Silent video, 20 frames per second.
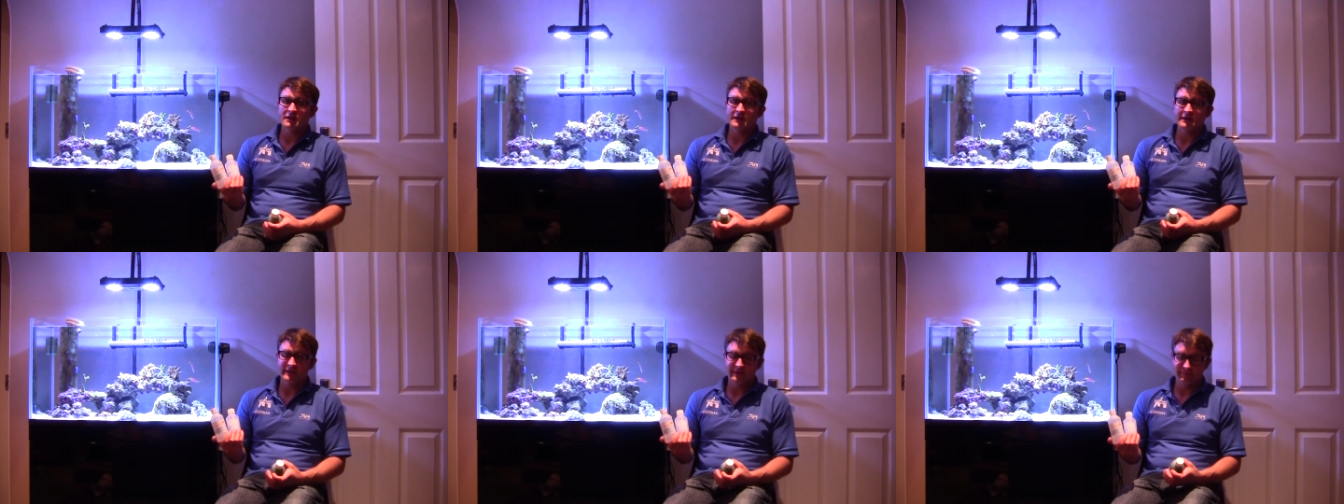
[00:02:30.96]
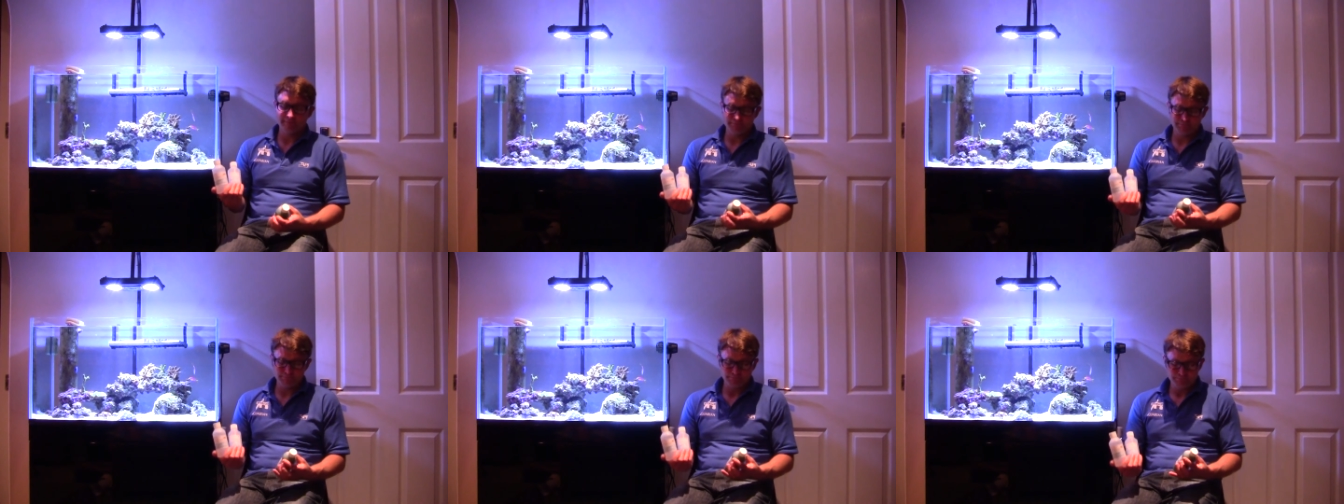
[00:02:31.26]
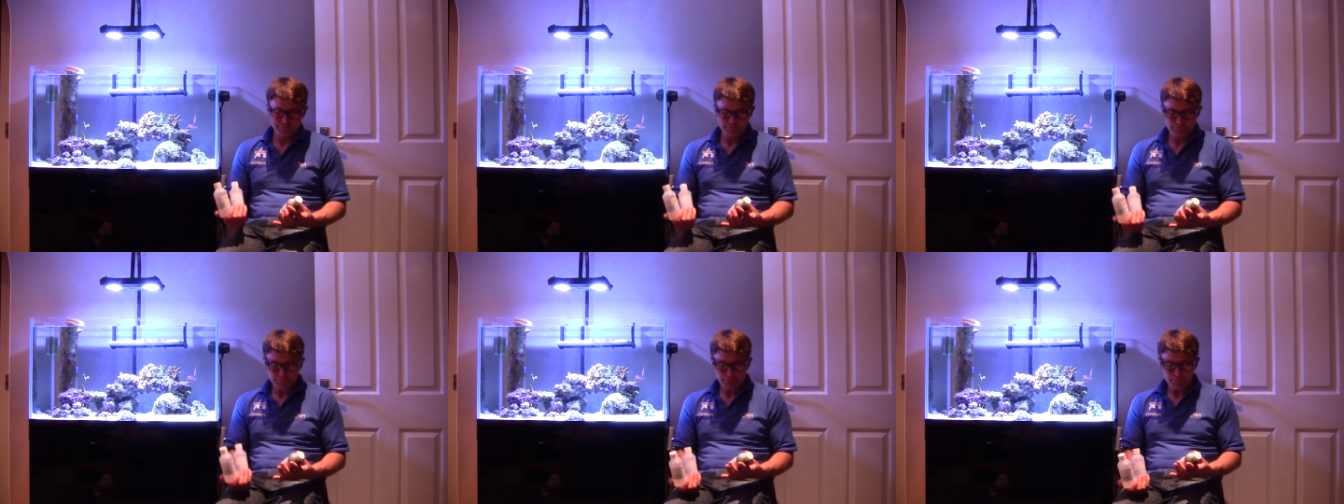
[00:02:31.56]
Um,
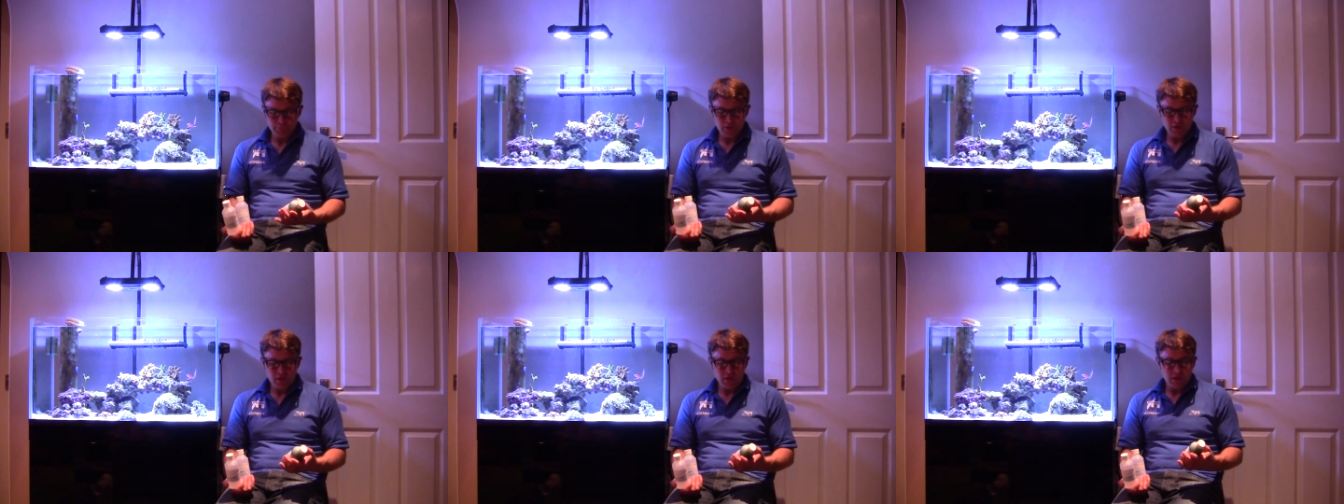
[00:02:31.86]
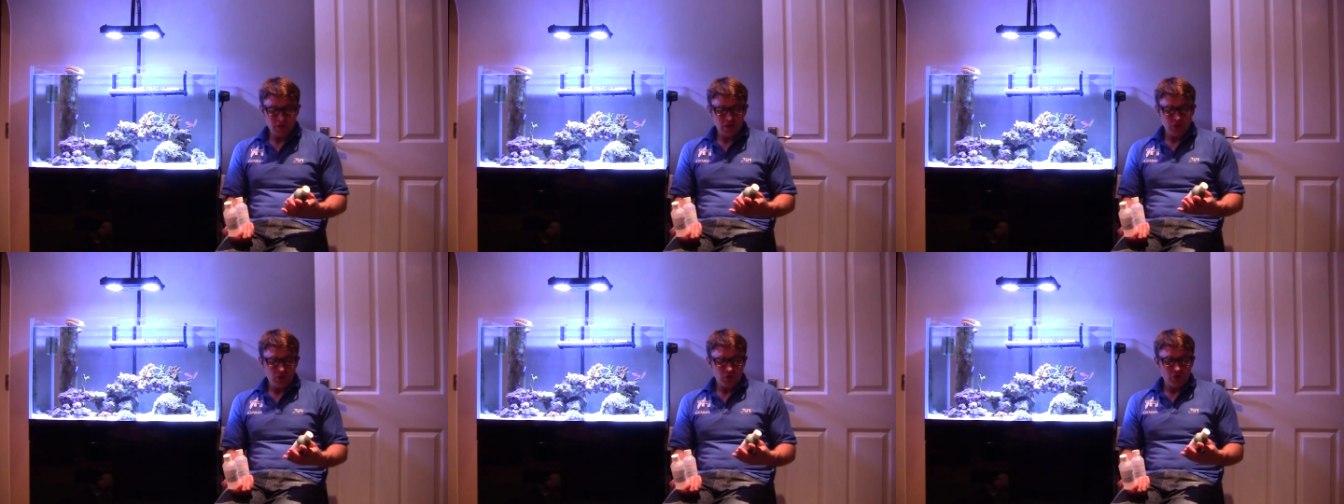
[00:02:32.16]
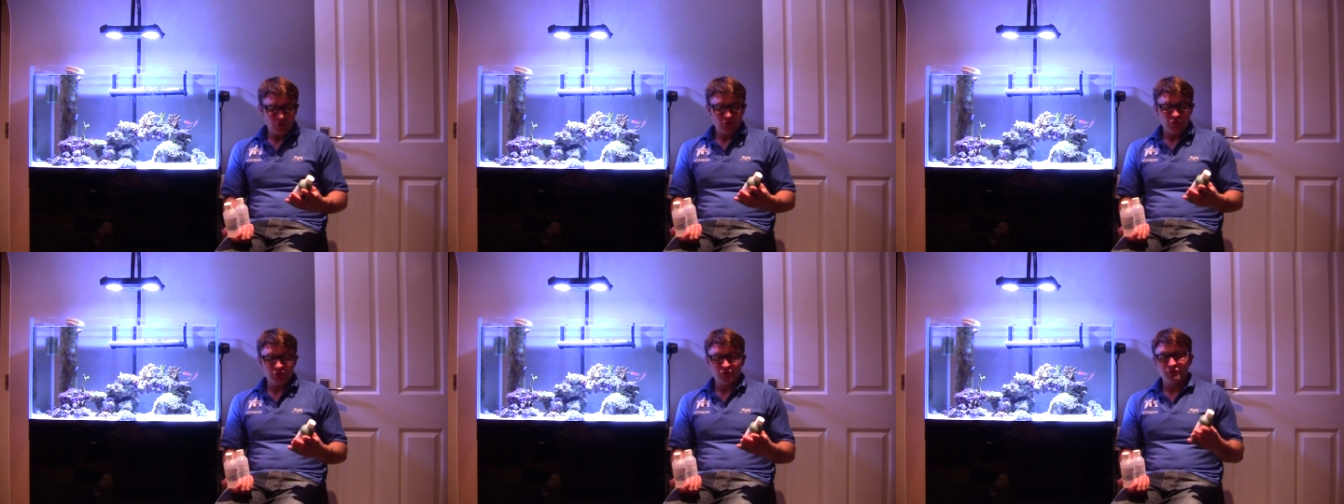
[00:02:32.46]

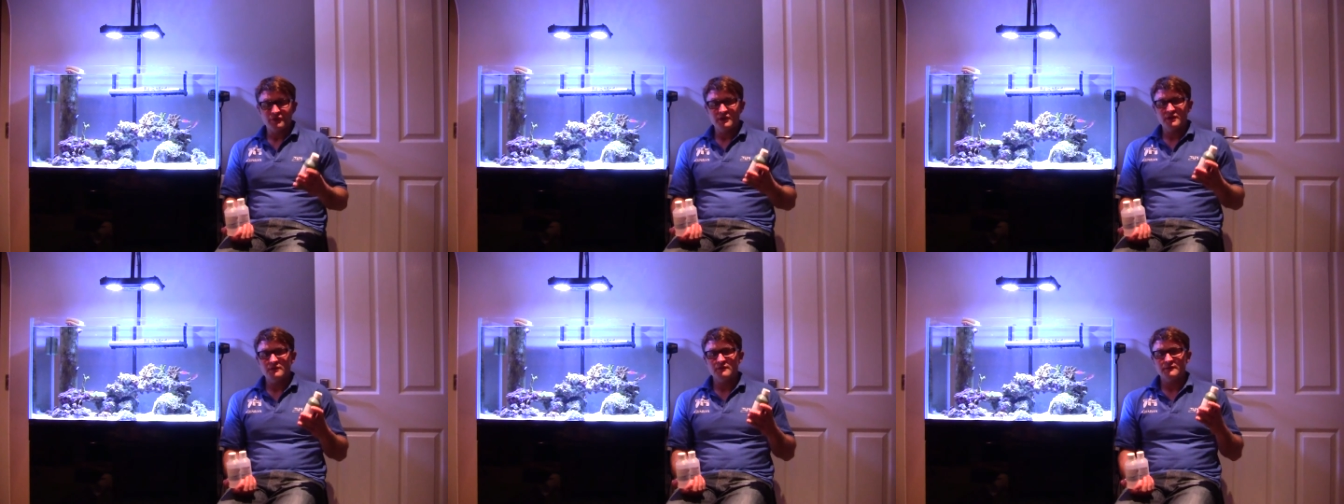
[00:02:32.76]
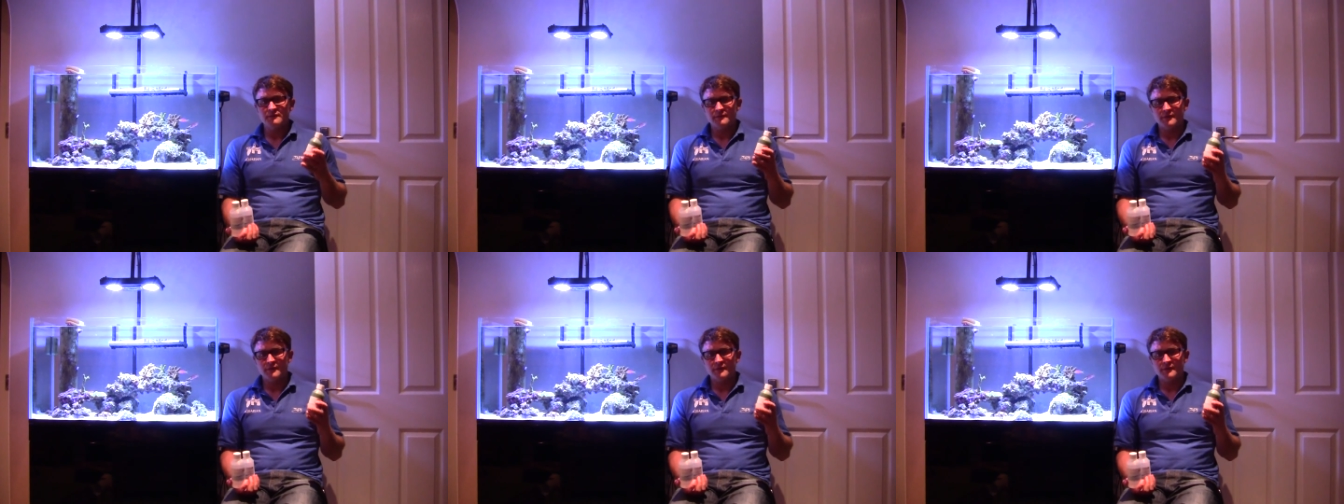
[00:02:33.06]
the green